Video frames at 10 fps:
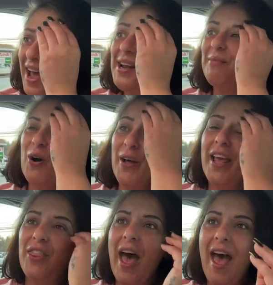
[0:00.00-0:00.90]
And I'm going
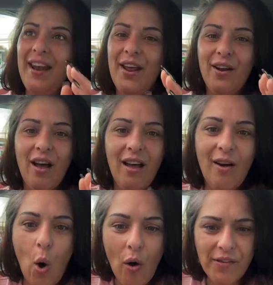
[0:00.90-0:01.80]
like that. And then
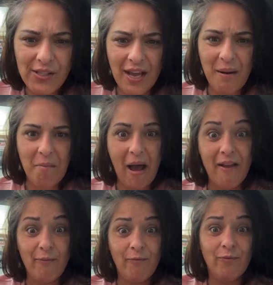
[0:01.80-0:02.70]
all of a sudden
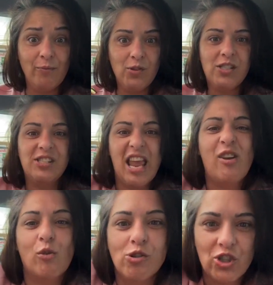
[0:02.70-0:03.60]
my
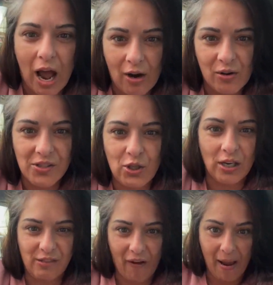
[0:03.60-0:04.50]
sacral chakra
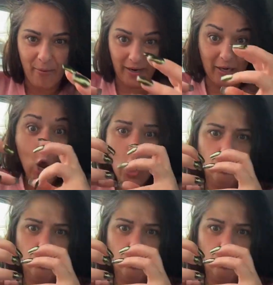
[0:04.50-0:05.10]
starts vibrating.